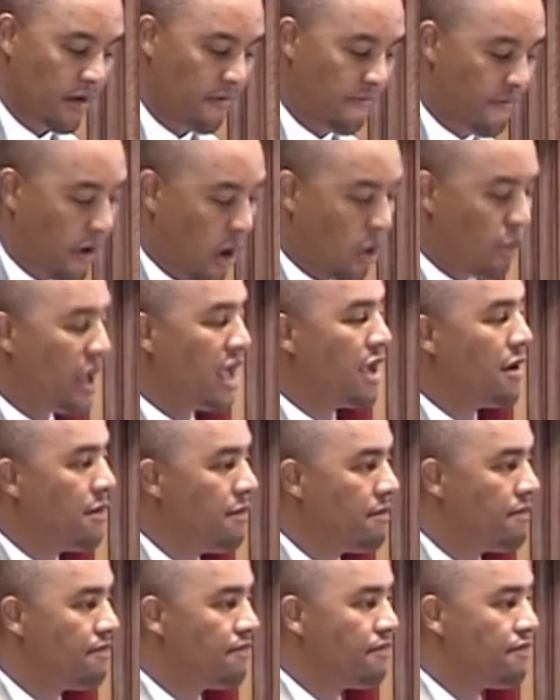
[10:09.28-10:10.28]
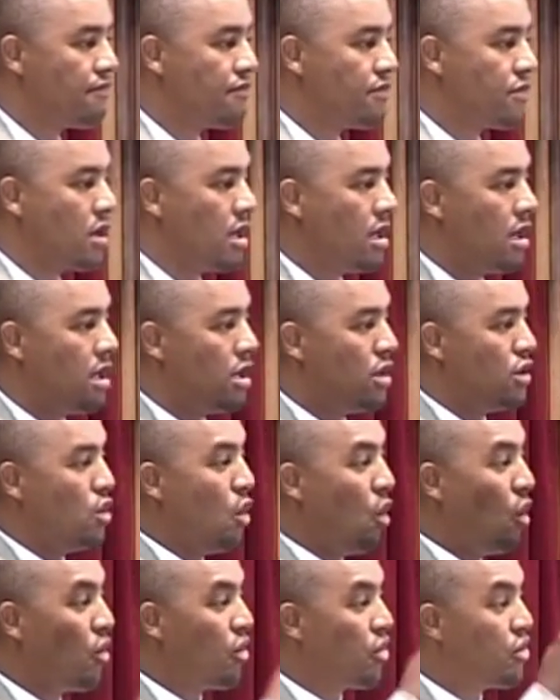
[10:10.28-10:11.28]
Flowing
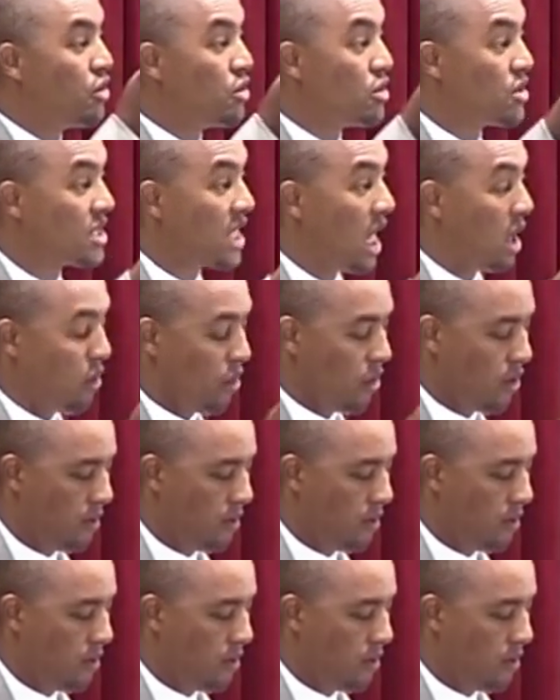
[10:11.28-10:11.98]
north to south.